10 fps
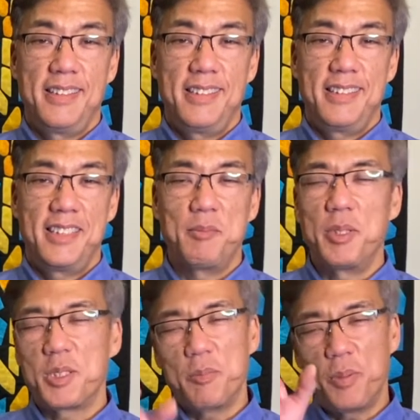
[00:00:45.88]
The
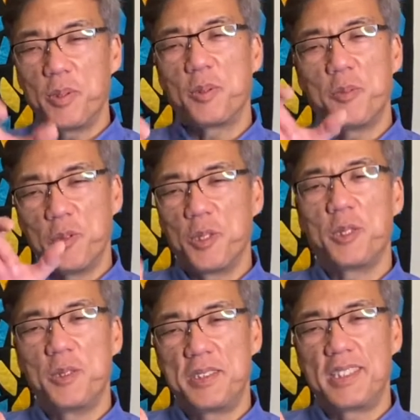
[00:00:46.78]
most important
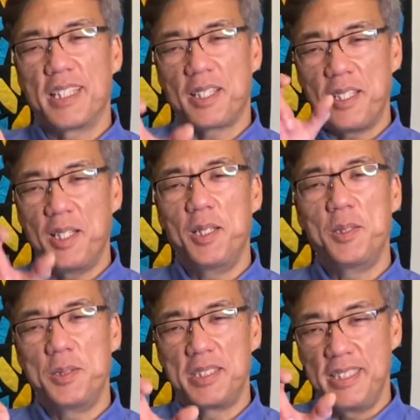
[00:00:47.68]
words that
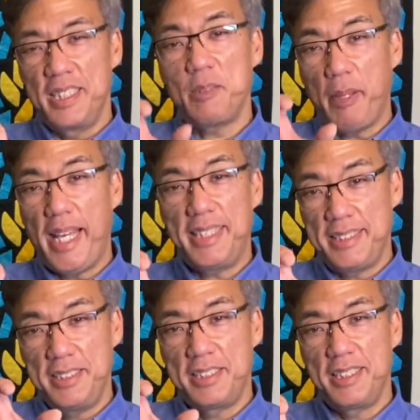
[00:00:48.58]
close this
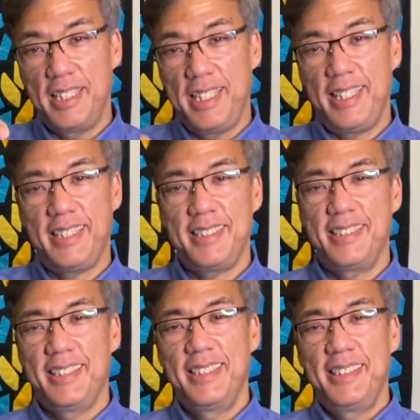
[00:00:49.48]
passage today,
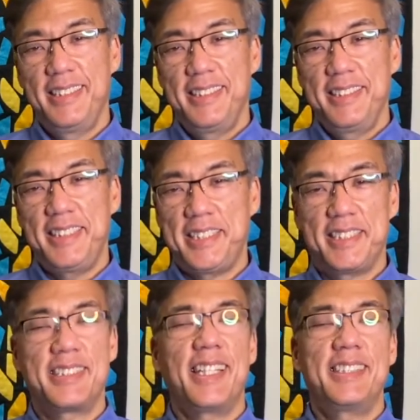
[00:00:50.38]

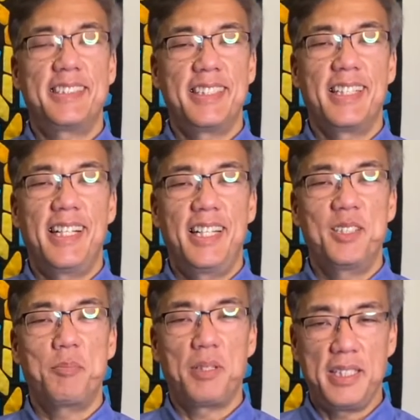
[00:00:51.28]
Jesus says to
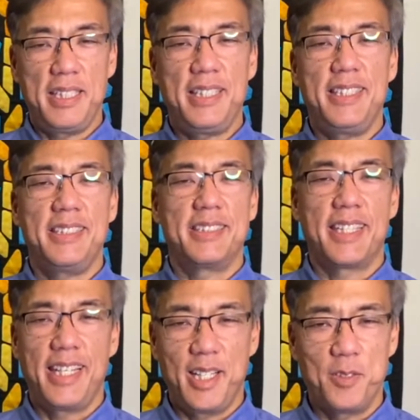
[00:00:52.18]
God, please
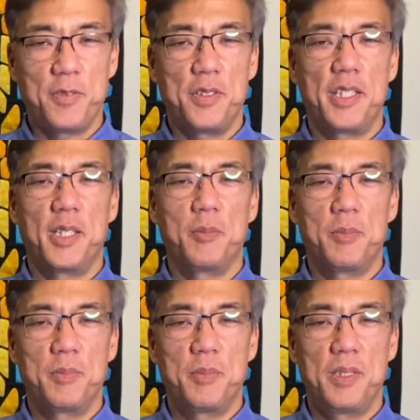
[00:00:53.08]
care for
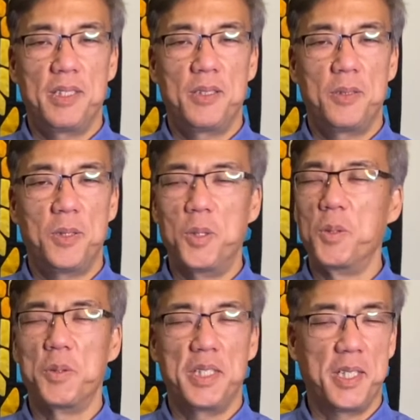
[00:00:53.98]
them,
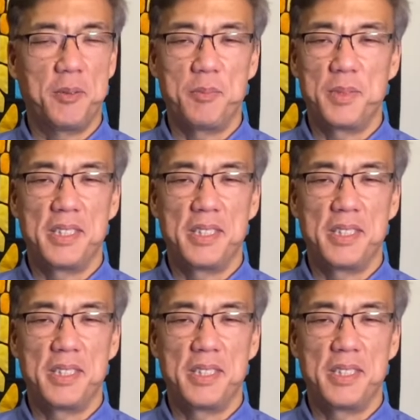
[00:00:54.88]
hold them,